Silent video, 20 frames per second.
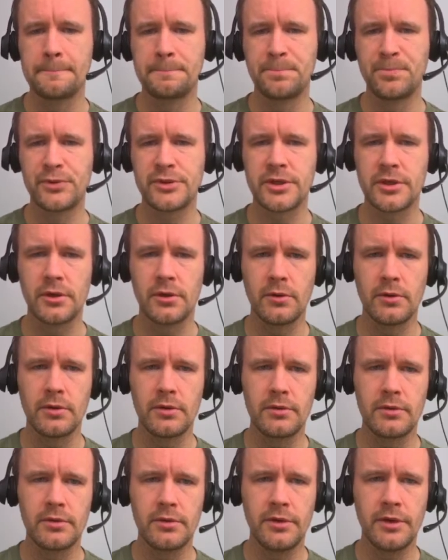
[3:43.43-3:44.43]
So,
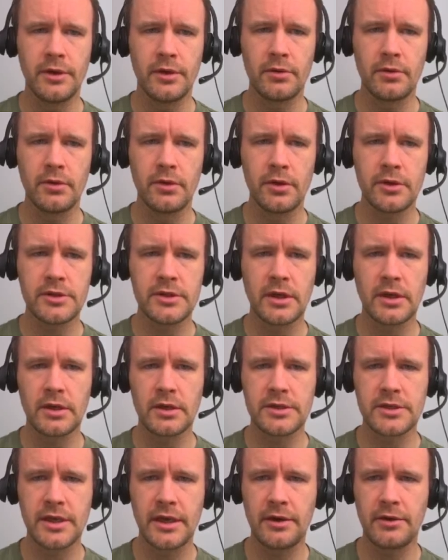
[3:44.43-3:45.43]
you know, looks a little
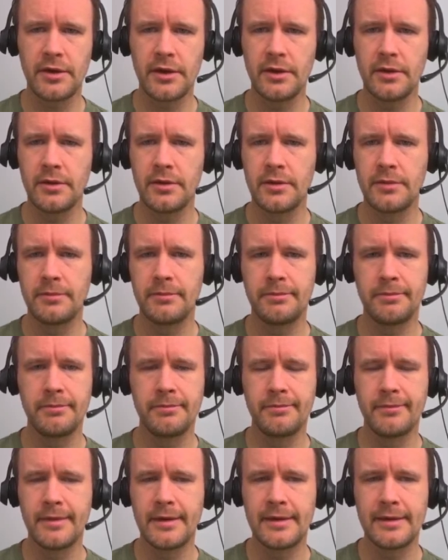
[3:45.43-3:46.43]
scary,
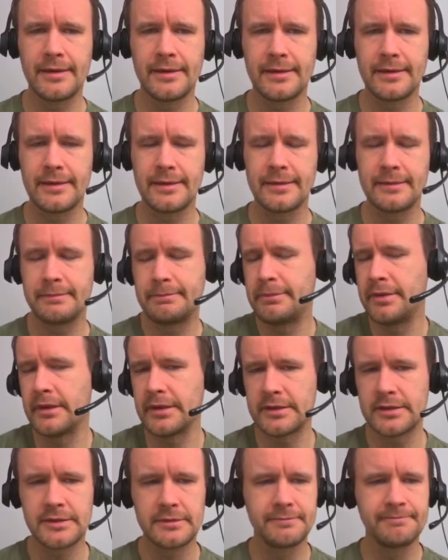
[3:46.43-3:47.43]
uh,
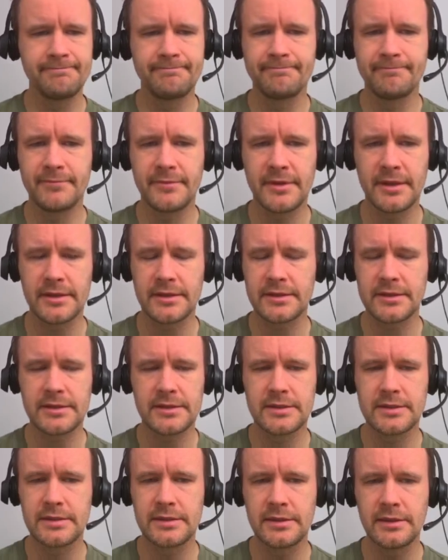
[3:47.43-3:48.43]
but
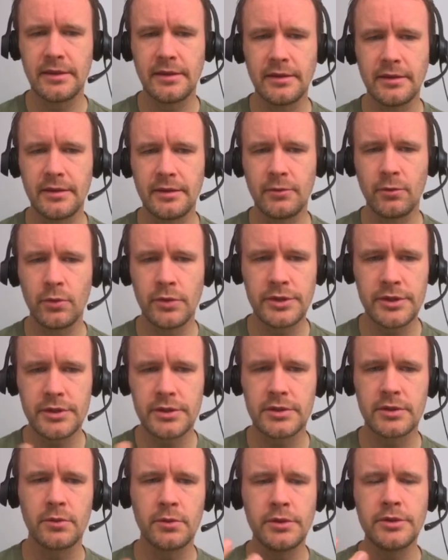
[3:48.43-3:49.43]
that's uh,
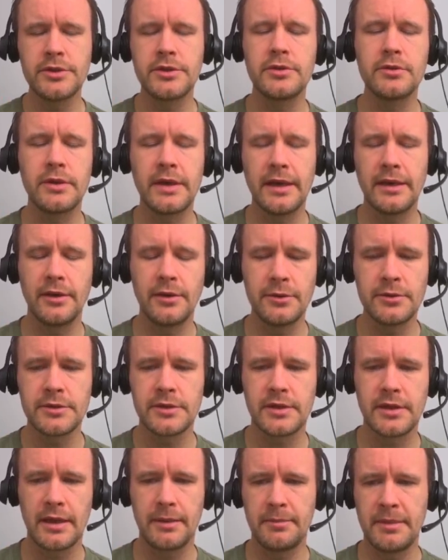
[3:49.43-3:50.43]
once once you get used
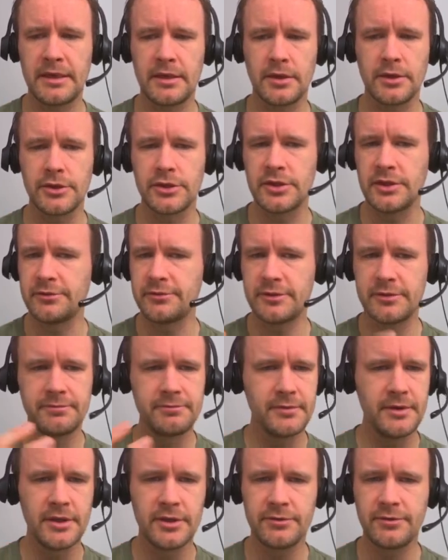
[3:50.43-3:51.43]
to that mental shift,
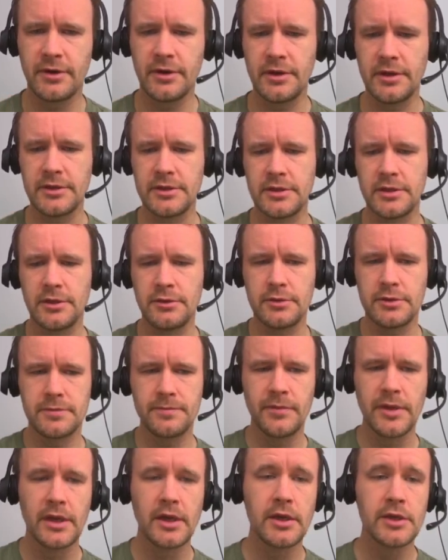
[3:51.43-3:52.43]
it's very easy to use.
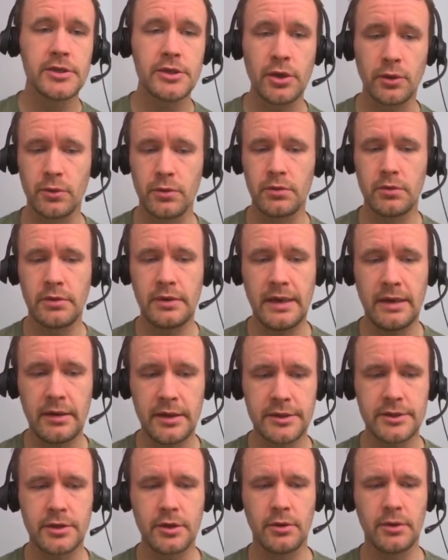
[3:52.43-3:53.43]
So now
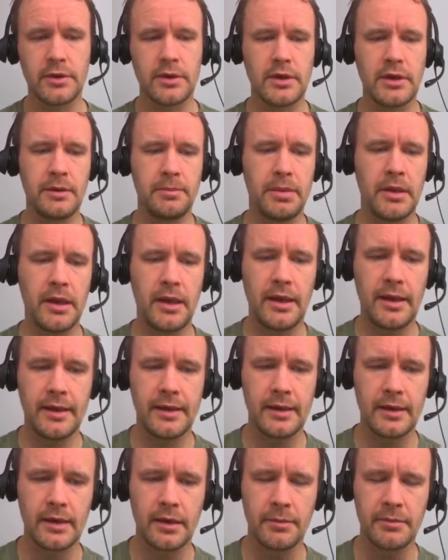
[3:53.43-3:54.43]
let's go and apply
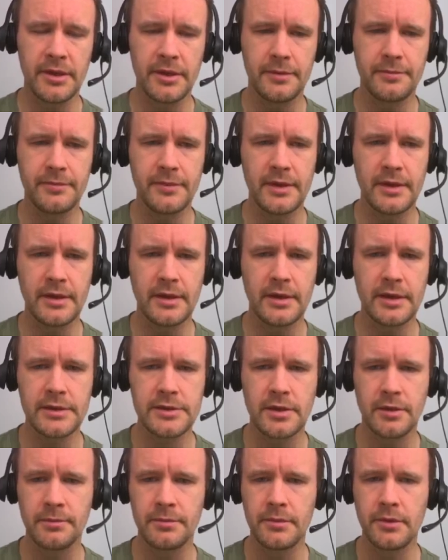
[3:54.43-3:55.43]
a little bit. Uh,
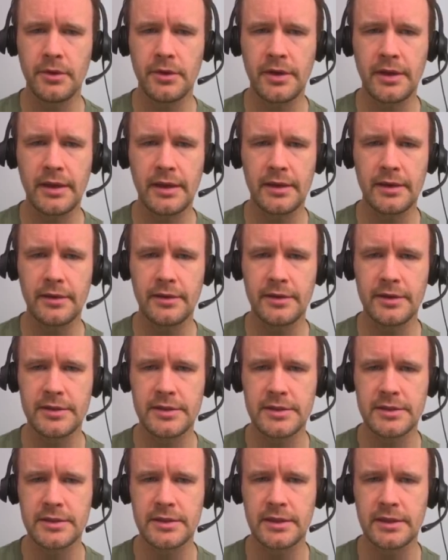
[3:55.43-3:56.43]
so I'm looking at
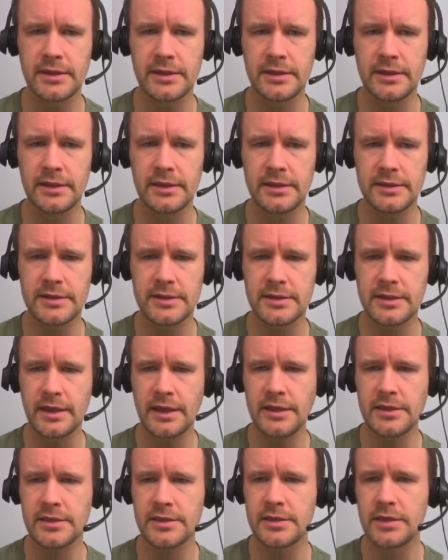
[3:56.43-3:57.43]
this uh, this
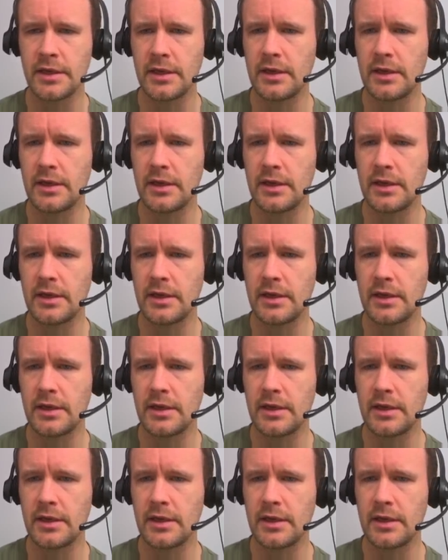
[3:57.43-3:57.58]
case.